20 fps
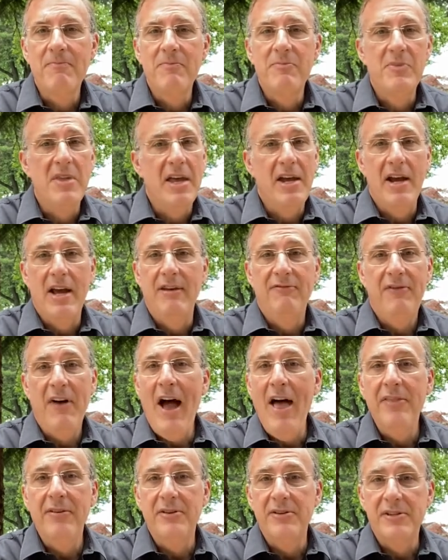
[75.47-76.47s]
then on
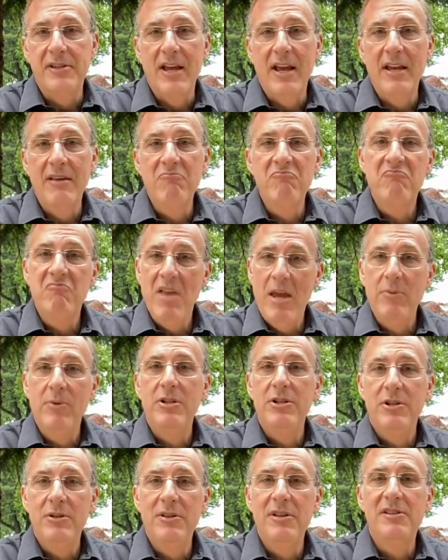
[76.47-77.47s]
Father's Day, they
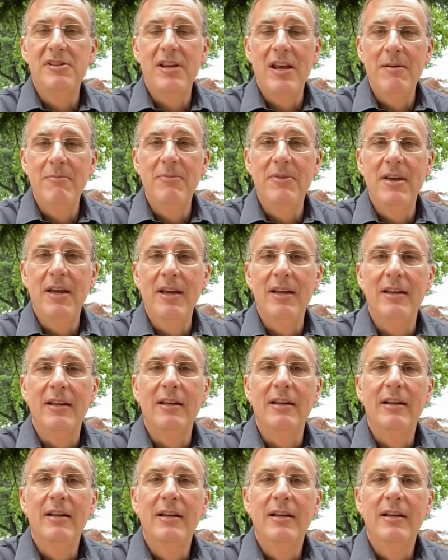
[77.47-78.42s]
would do the same thing.